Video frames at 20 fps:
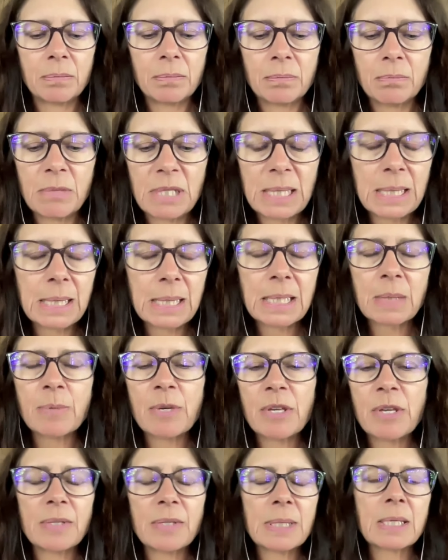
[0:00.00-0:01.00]
Mrs.
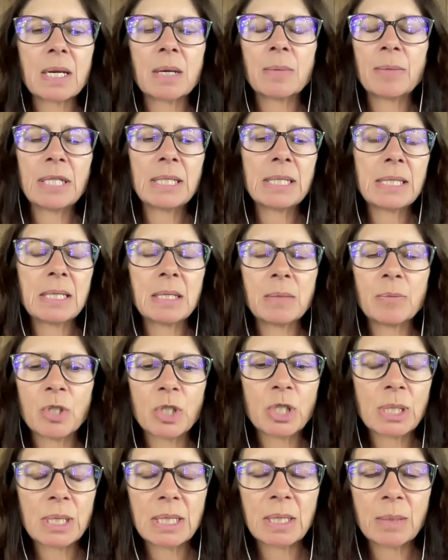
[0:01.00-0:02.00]
Smith is coming to the
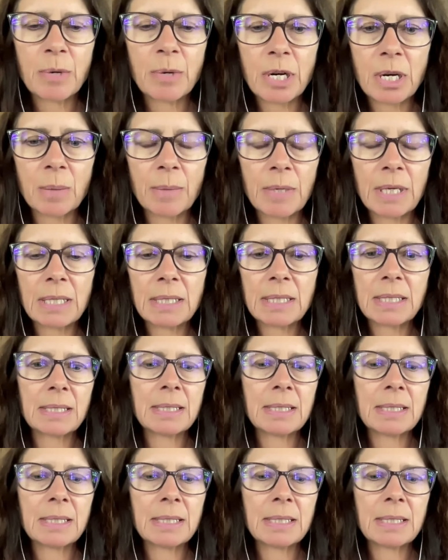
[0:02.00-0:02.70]
emergency department.